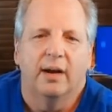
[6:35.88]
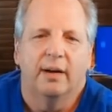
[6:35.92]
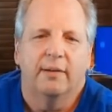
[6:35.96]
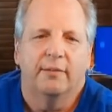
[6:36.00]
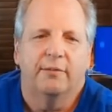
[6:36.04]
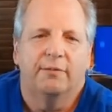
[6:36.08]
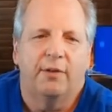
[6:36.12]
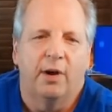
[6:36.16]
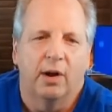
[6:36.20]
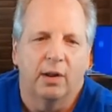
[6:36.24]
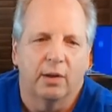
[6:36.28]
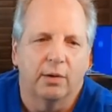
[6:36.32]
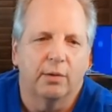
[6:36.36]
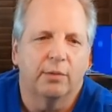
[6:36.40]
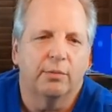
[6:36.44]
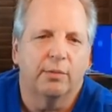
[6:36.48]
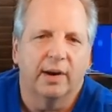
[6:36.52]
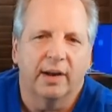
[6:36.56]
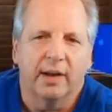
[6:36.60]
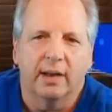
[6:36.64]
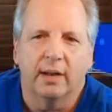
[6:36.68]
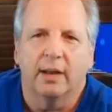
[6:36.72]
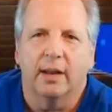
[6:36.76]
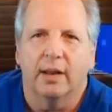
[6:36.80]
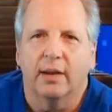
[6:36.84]
follow
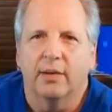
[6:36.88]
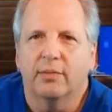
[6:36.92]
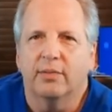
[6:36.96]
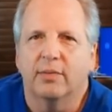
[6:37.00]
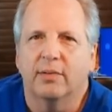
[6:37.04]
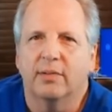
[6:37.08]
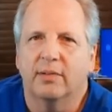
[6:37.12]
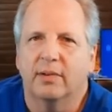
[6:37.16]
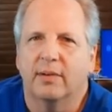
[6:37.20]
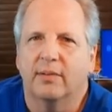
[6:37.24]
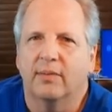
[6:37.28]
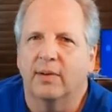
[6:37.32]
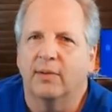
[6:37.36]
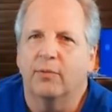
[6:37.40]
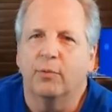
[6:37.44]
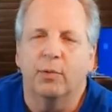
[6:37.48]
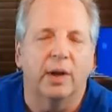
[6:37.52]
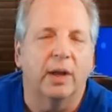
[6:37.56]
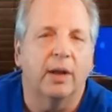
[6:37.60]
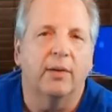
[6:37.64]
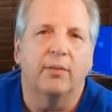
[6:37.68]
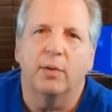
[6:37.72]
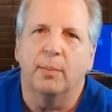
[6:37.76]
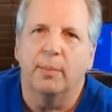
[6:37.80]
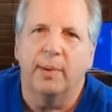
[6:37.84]
regulations. Even if we
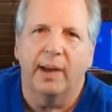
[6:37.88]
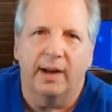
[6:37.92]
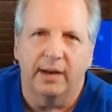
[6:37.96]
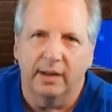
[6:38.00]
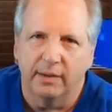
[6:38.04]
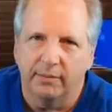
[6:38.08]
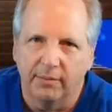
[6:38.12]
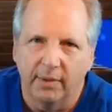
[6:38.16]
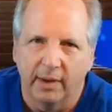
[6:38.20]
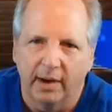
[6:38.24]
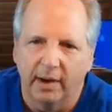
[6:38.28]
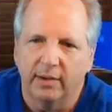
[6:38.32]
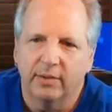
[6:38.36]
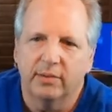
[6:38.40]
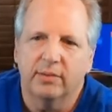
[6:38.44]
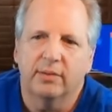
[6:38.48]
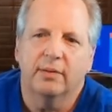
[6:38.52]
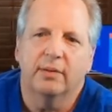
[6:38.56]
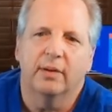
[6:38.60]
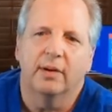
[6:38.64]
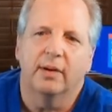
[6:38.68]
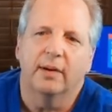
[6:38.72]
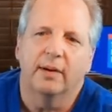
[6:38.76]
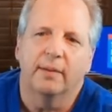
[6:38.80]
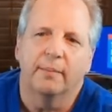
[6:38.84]
give you bad advice,
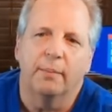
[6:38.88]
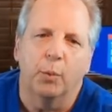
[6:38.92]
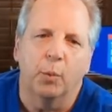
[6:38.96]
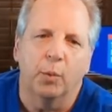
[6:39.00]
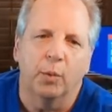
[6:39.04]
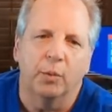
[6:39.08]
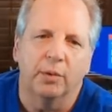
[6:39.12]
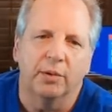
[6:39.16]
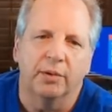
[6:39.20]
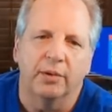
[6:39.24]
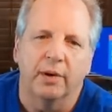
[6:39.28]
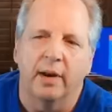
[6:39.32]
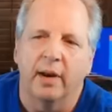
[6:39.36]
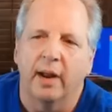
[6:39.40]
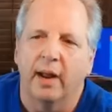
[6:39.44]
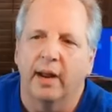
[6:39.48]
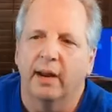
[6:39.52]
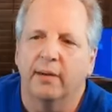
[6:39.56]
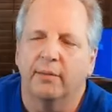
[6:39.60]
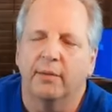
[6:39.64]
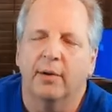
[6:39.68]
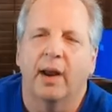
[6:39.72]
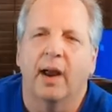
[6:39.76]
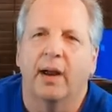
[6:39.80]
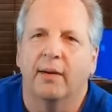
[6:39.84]
we will deny
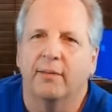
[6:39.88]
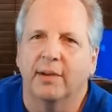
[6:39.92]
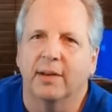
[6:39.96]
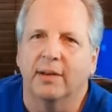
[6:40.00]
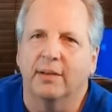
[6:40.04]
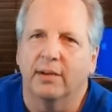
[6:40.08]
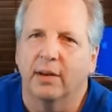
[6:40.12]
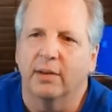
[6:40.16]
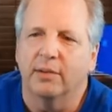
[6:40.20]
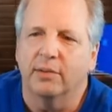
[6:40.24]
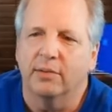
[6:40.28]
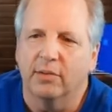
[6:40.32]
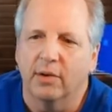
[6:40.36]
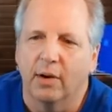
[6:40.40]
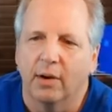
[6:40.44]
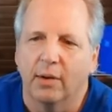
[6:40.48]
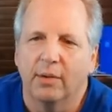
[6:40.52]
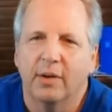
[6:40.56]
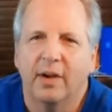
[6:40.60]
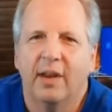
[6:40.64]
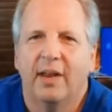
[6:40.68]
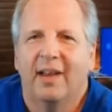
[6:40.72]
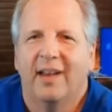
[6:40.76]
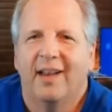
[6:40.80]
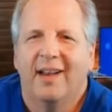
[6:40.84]
ever having done so.
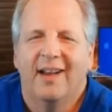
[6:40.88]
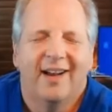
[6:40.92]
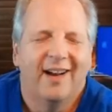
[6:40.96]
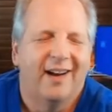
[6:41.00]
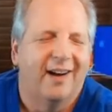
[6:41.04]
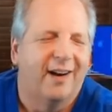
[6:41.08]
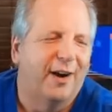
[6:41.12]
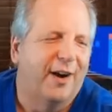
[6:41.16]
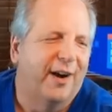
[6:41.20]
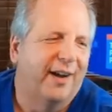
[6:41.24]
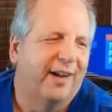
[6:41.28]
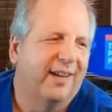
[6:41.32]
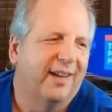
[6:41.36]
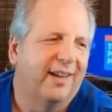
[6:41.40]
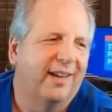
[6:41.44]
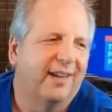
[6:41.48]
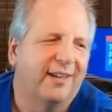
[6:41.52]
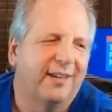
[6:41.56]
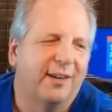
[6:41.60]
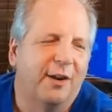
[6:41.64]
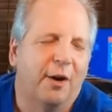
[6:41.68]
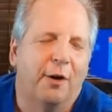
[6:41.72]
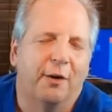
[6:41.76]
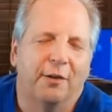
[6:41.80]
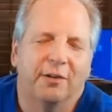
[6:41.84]

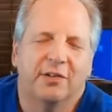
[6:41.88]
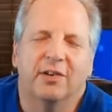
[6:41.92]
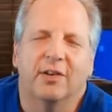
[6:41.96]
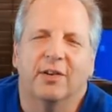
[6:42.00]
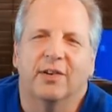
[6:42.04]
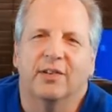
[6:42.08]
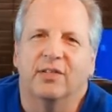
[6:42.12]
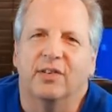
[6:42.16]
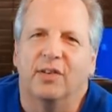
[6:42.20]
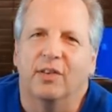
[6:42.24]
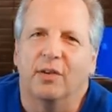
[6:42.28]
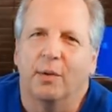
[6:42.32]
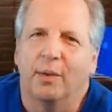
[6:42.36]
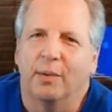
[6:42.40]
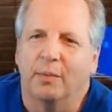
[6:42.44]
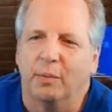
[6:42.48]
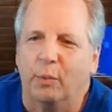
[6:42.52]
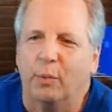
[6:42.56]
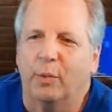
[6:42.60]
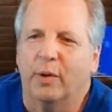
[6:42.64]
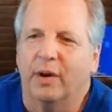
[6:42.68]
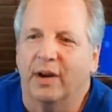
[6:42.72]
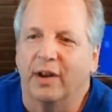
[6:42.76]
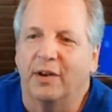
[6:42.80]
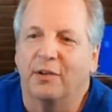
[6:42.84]
No, seriously though,
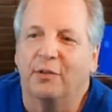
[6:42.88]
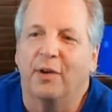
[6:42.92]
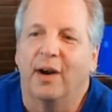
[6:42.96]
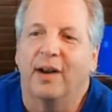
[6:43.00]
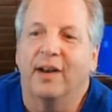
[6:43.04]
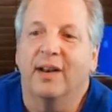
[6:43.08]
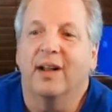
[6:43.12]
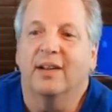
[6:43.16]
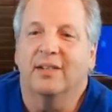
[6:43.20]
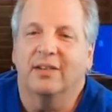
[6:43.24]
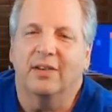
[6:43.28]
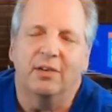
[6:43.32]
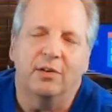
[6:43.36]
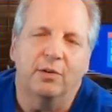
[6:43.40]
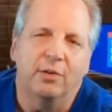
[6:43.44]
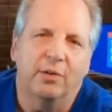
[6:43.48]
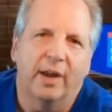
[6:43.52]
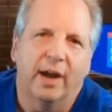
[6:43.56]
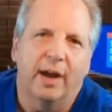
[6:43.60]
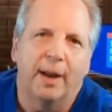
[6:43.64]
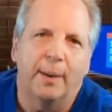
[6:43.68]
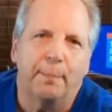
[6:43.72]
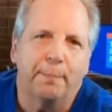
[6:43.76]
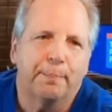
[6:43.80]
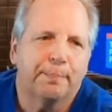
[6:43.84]
we're going to try not to do
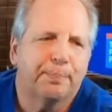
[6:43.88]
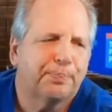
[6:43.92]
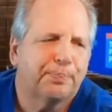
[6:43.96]
that,